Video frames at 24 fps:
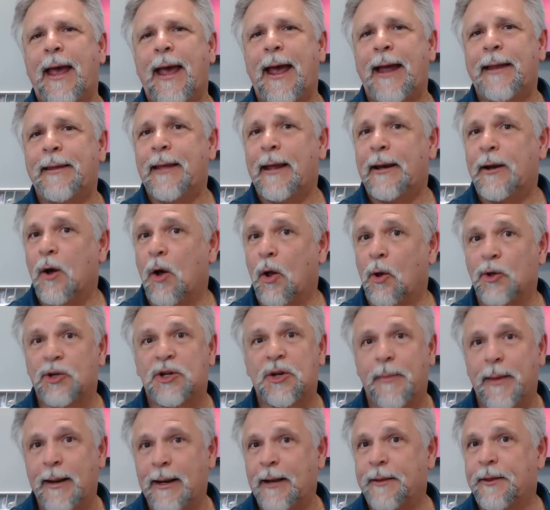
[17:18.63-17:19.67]
And then
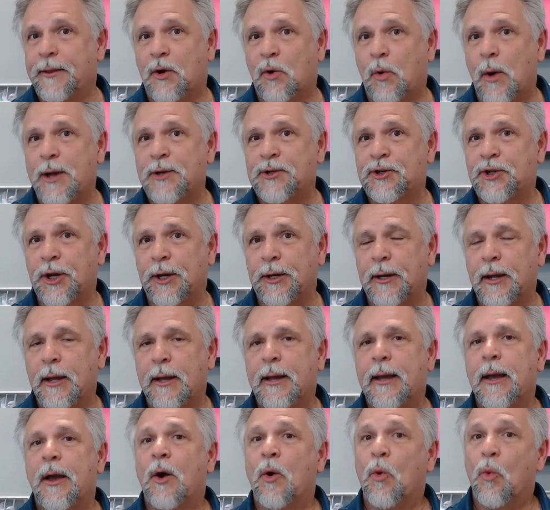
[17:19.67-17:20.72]
ultimately the question,
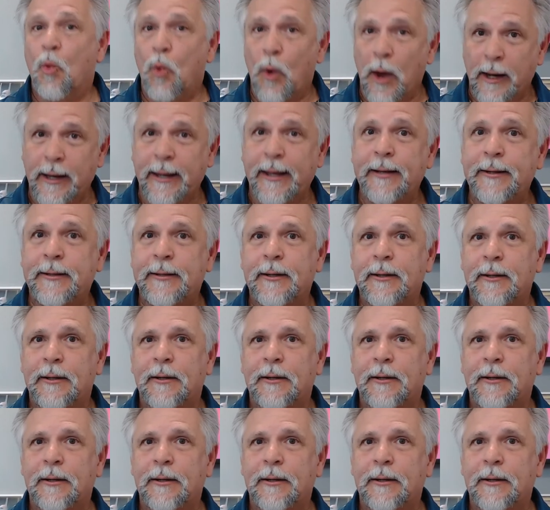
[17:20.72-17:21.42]
will it?